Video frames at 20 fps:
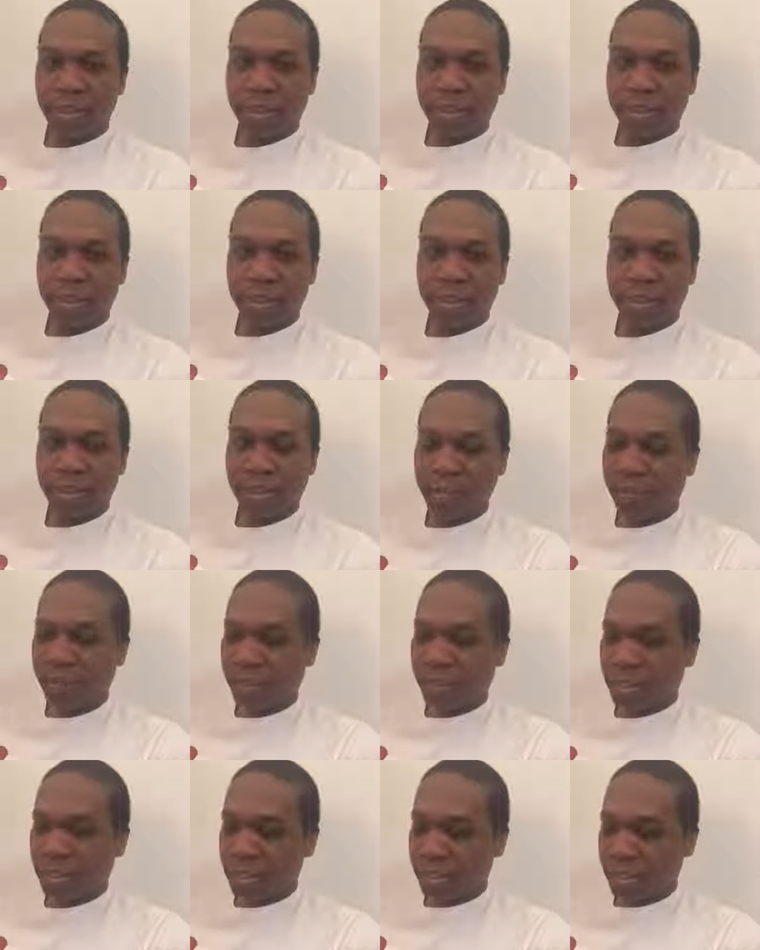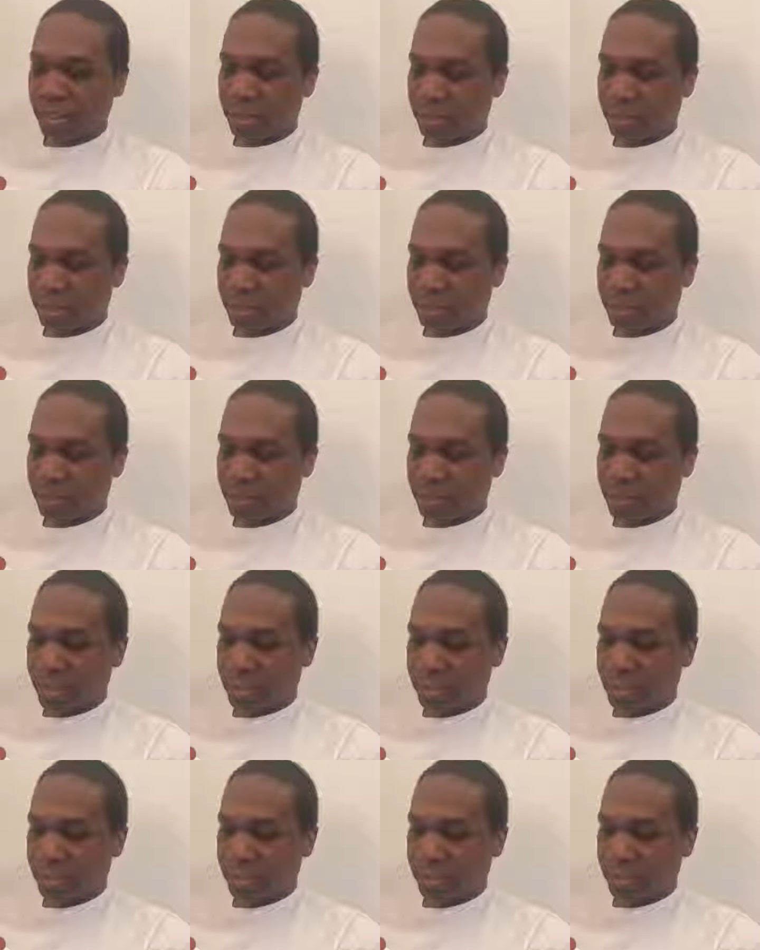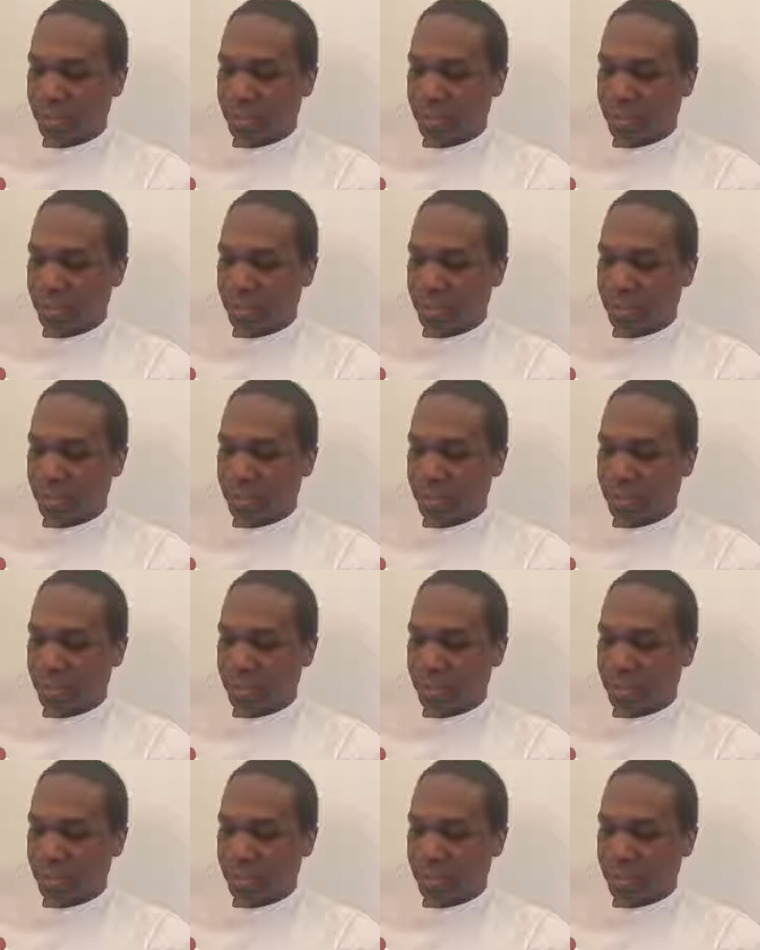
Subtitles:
Let's invite knowledge base.